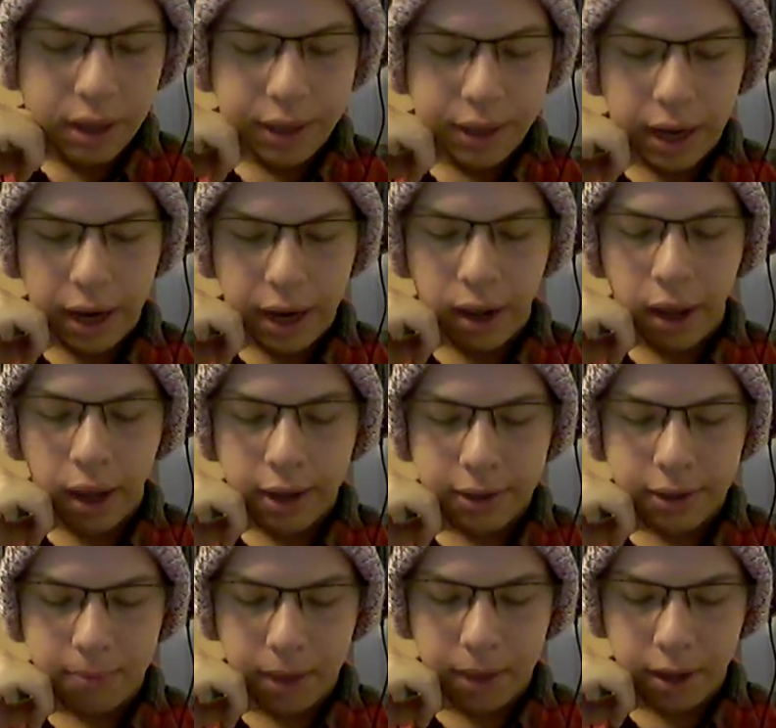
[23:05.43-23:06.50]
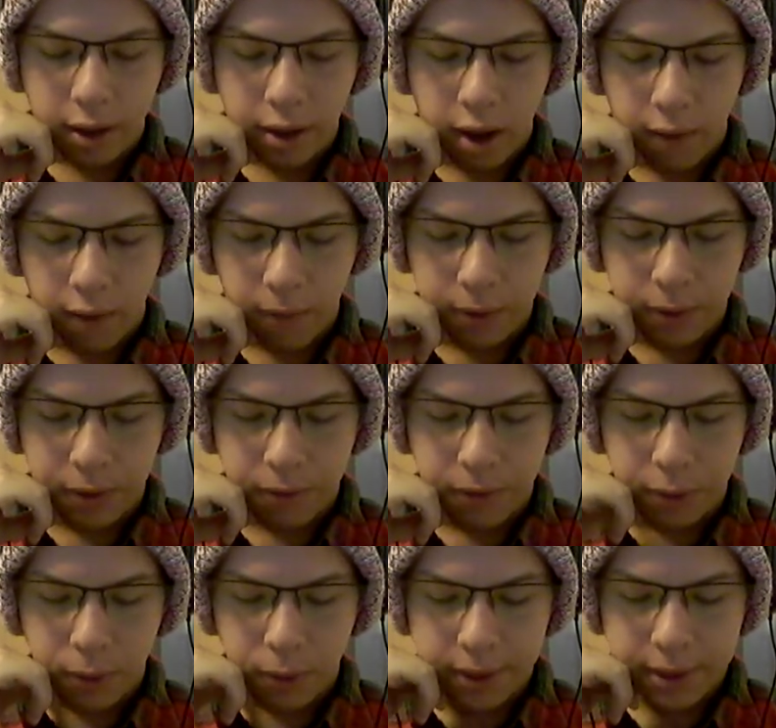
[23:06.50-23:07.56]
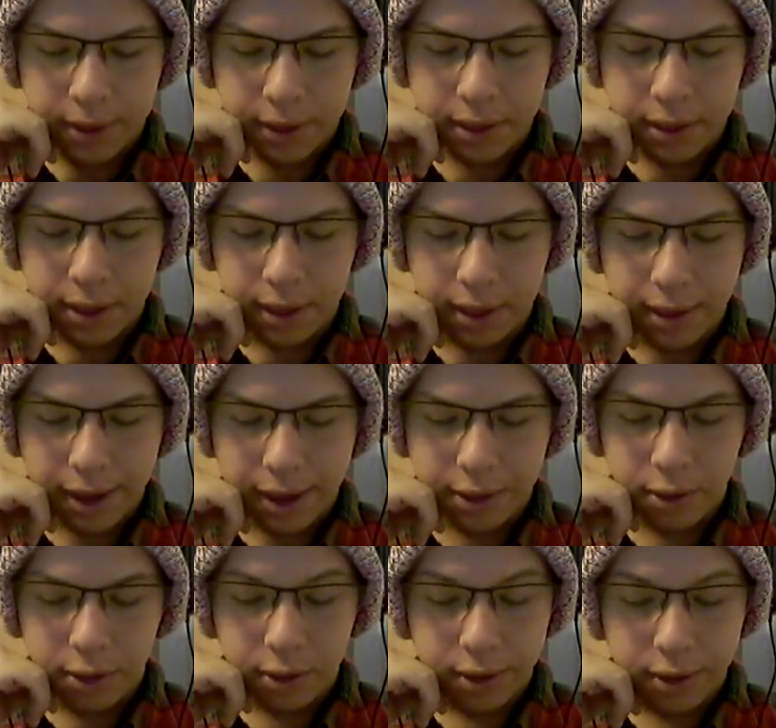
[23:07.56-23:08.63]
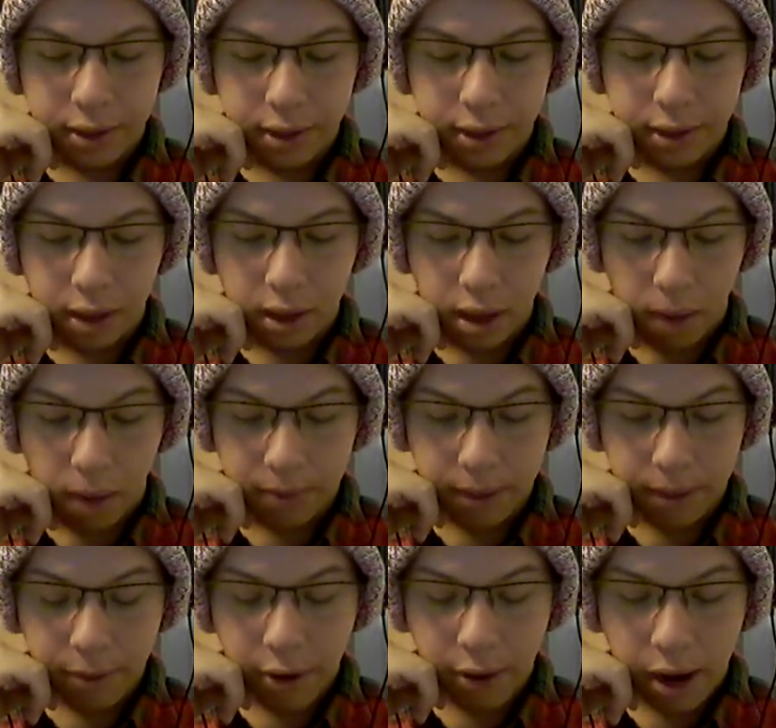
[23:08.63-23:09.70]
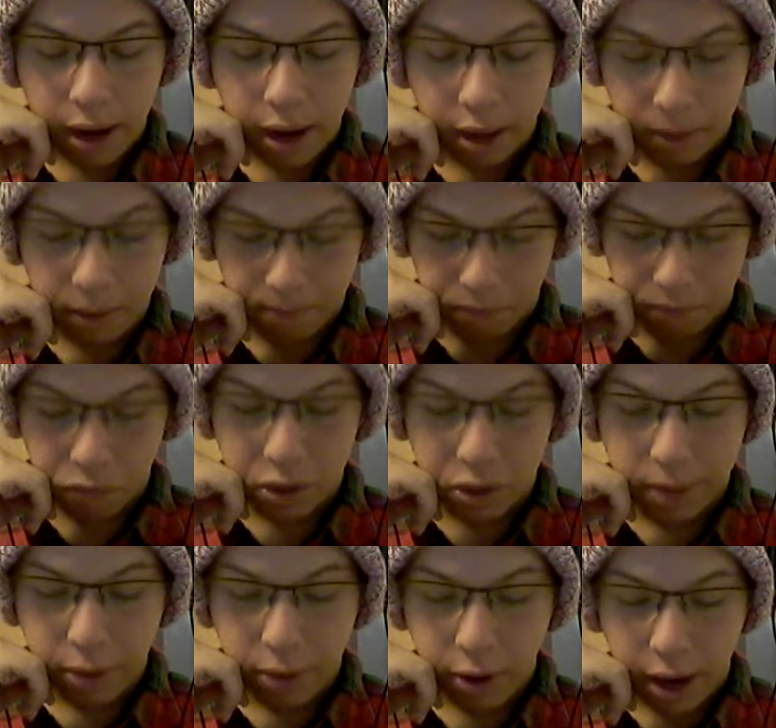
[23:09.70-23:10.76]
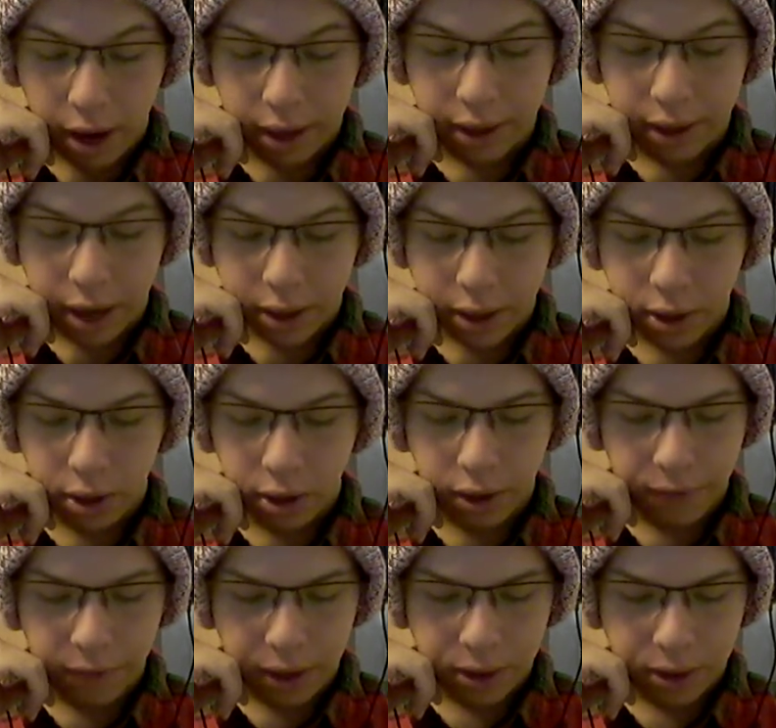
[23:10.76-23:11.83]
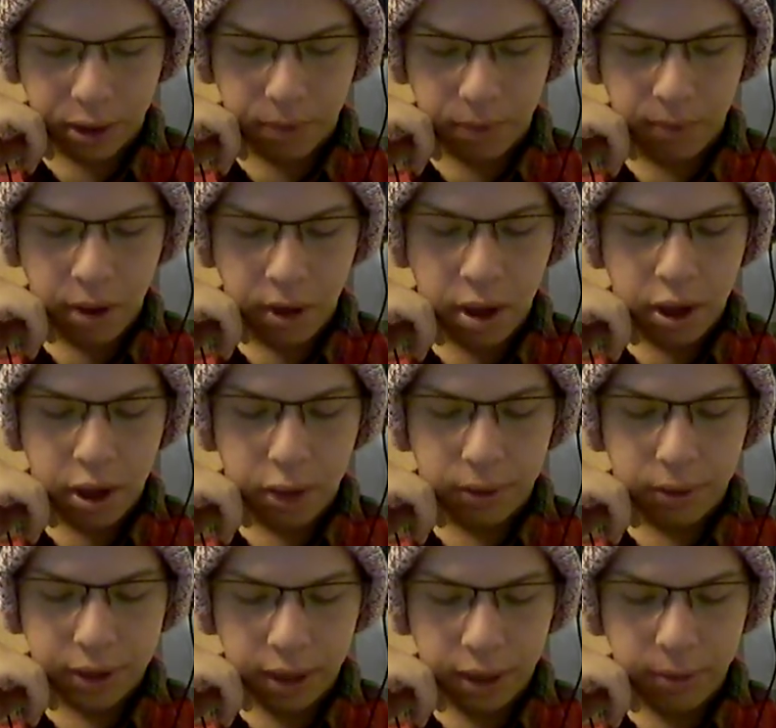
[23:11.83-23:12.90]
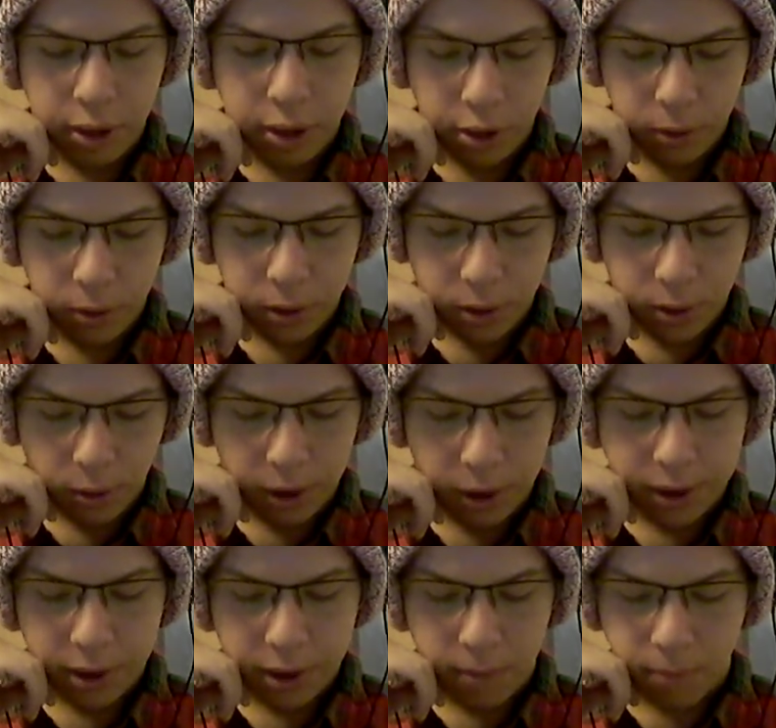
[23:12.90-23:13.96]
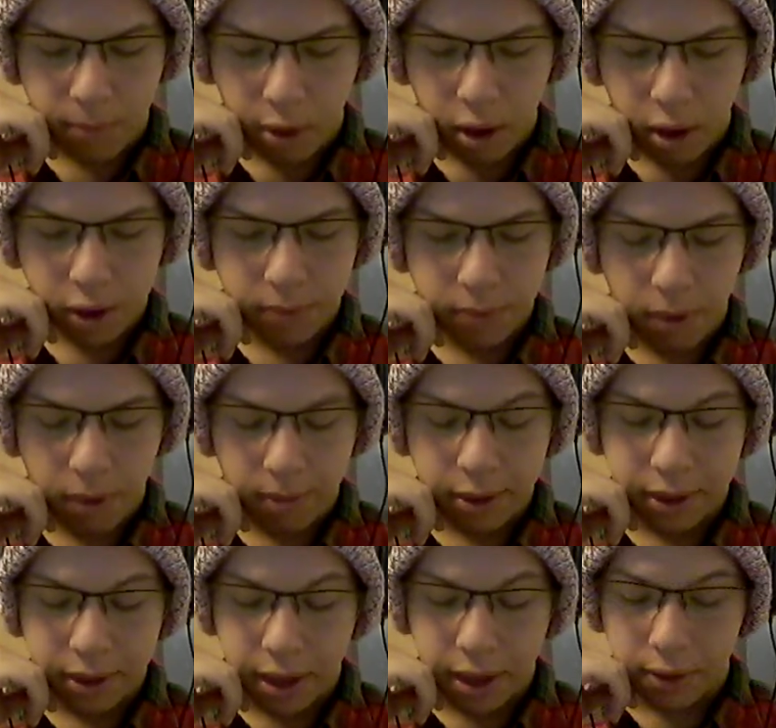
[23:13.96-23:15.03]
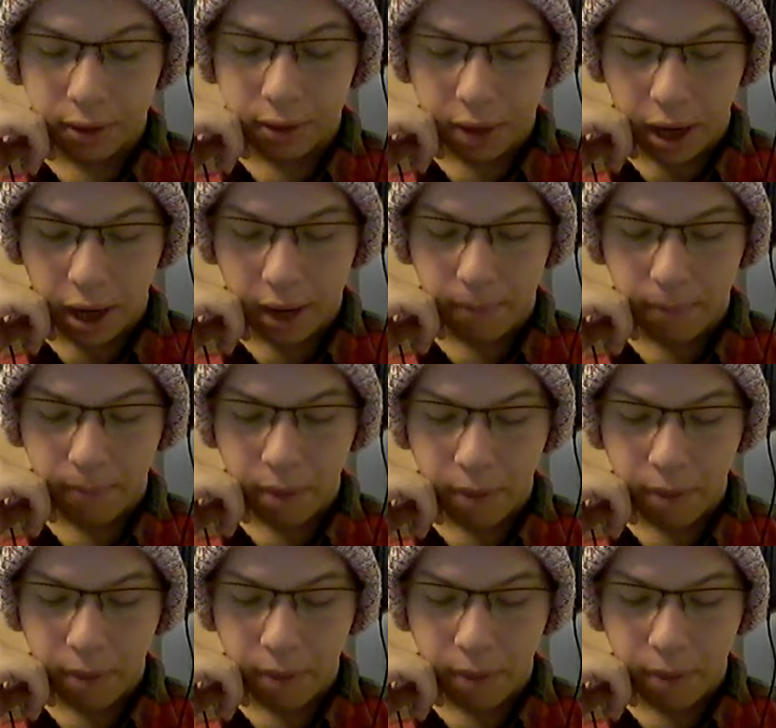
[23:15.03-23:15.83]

To analyze media coverage of the 2016 Democratic National Convention, you examine news stories and blogs published at the time.